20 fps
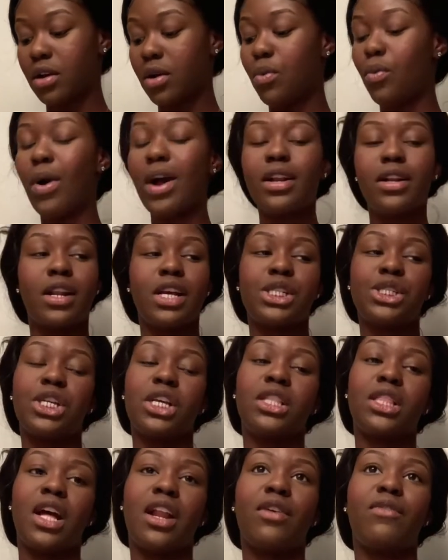Why did I
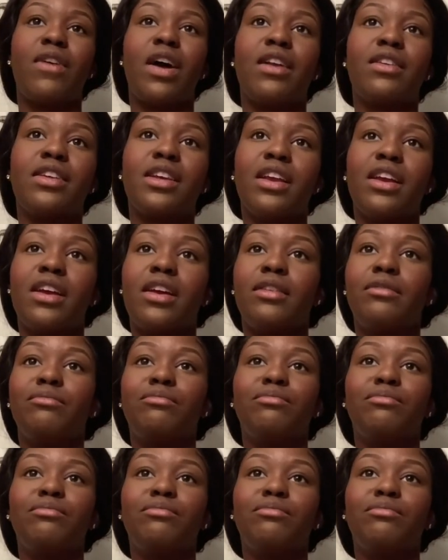shake that around again?